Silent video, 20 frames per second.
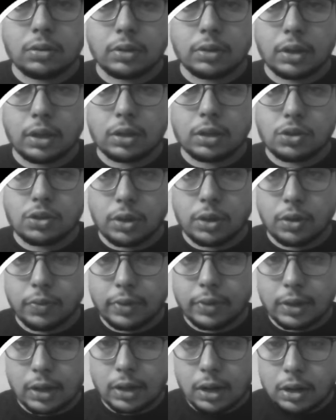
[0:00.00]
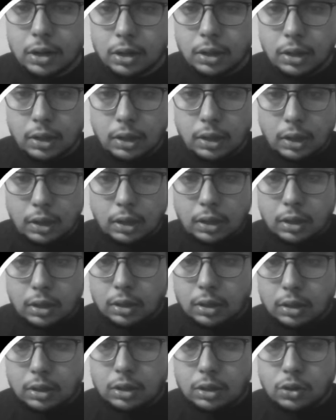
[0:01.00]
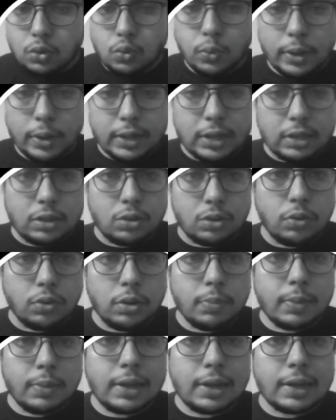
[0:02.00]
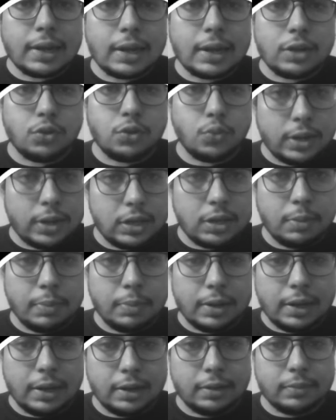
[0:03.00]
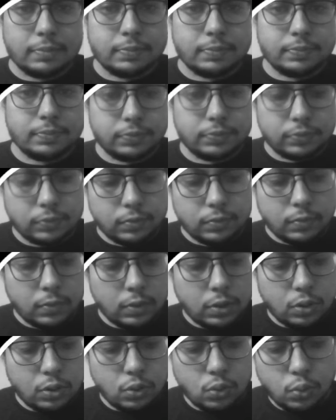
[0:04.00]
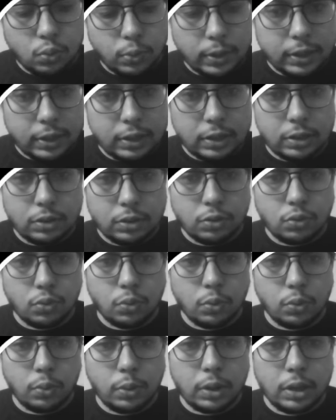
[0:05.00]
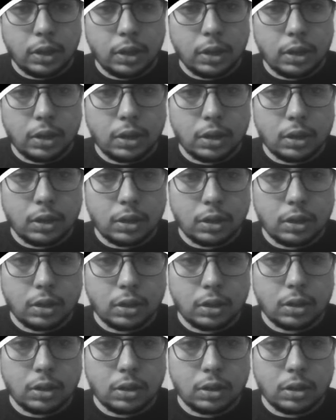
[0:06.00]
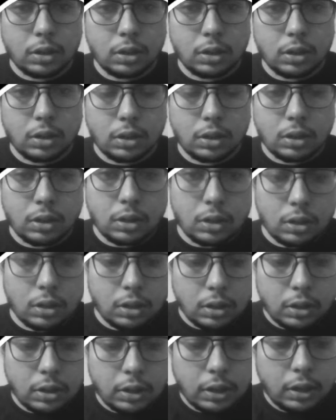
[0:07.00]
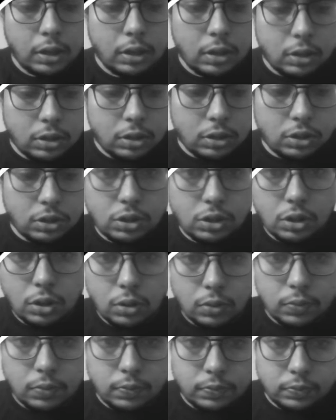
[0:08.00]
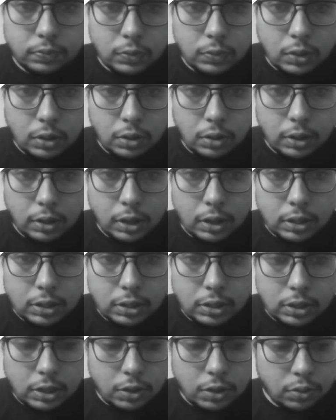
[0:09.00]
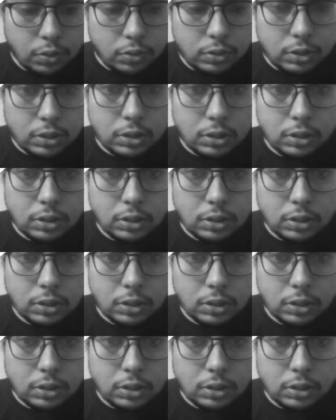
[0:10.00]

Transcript: so here we are, 23 million and 20 million. 23. Okay, so here are zeros.